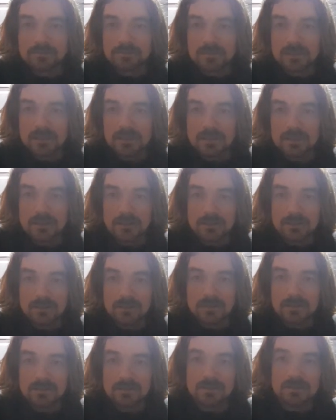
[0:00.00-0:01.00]
And
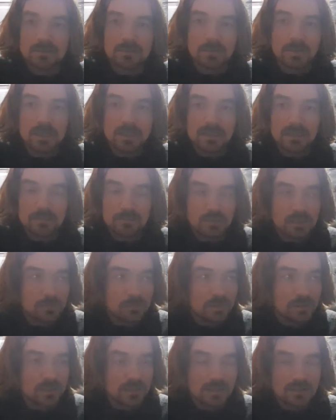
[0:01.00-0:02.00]
I respect the
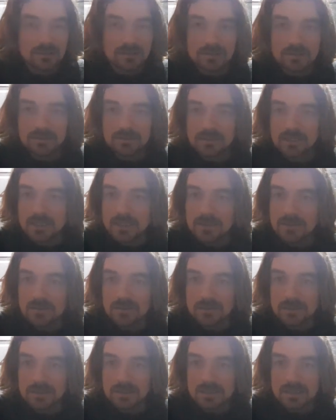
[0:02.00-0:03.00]
people that do that
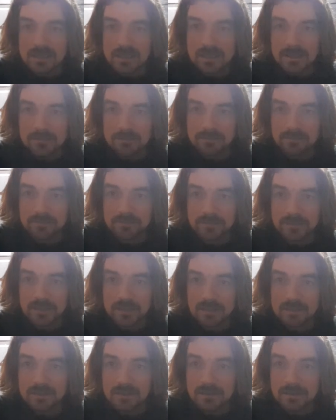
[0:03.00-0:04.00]
all the time,
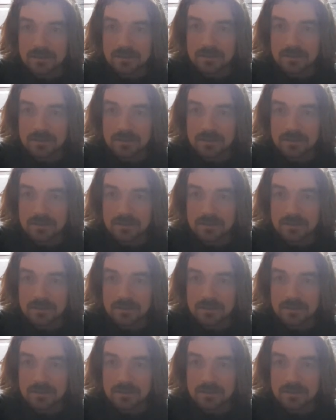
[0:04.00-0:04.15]
and